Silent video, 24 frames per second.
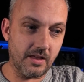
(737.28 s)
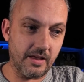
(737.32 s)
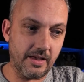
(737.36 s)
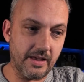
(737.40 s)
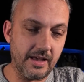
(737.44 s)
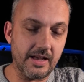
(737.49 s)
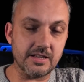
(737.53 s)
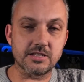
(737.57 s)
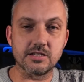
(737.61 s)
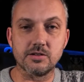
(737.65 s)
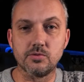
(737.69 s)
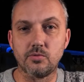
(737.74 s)

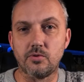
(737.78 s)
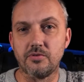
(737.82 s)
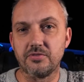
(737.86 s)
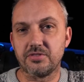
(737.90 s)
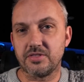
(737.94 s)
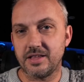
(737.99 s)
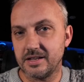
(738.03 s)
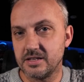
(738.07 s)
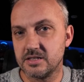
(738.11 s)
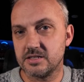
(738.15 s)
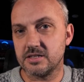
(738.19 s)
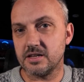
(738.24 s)
It has an
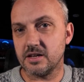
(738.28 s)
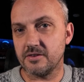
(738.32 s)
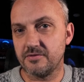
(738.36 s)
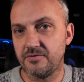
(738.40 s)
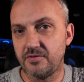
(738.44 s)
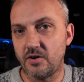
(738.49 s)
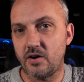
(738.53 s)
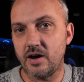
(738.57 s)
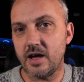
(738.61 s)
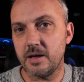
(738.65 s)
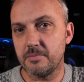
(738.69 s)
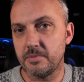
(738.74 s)
authentic
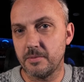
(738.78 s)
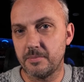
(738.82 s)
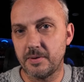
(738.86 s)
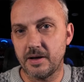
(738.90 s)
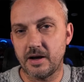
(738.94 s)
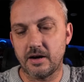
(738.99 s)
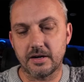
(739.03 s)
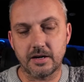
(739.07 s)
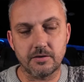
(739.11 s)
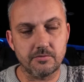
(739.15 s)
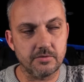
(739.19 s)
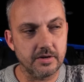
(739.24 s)
vibe
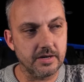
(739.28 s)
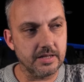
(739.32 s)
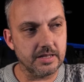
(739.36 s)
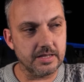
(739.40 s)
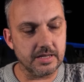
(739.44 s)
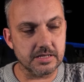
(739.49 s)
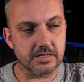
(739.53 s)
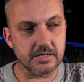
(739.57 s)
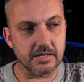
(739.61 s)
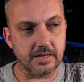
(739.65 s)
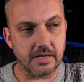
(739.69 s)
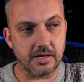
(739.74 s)
about it, really,
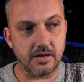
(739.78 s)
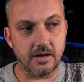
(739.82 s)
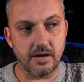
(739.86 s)
doesn't it?